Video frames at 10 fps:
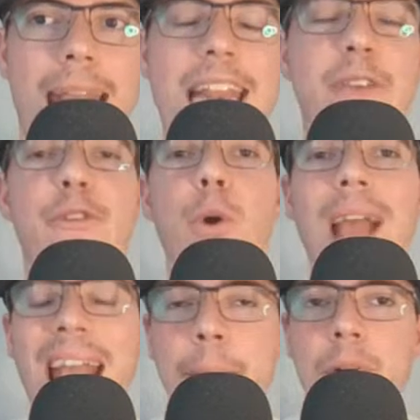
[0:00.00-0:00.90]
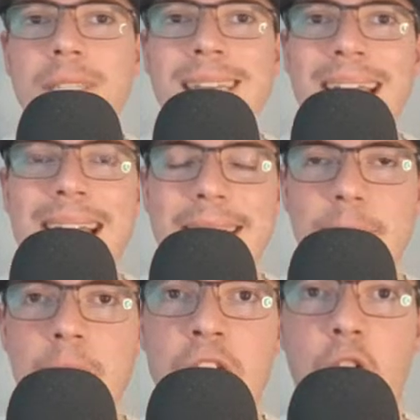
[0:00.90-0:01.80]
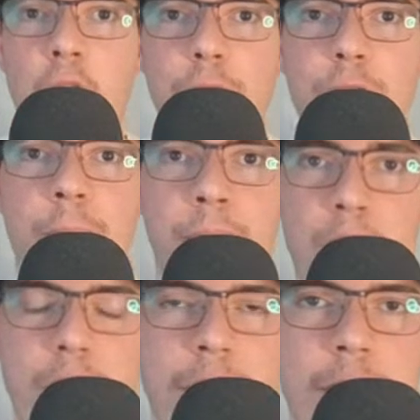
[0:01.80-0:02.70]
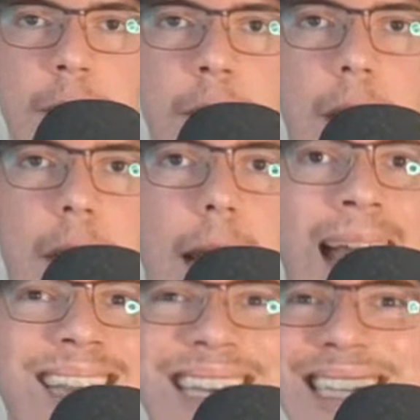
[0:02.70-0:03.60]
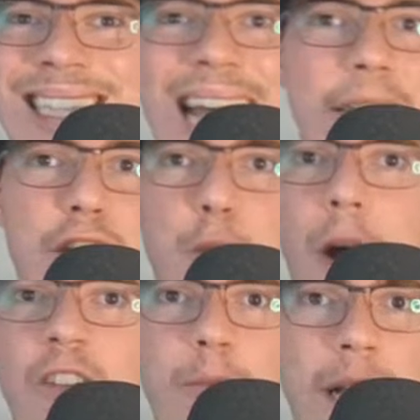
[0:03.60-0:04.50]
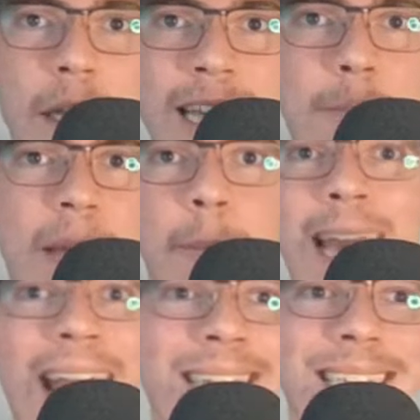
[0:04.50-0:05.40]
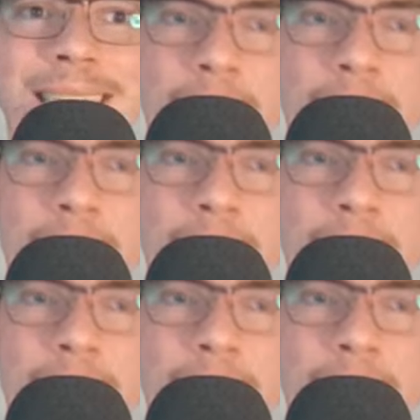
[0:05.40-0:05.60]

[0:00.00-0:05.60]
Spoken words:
And if you're able to get his money off of the books, at least 10 to 12 million, maybe 8 to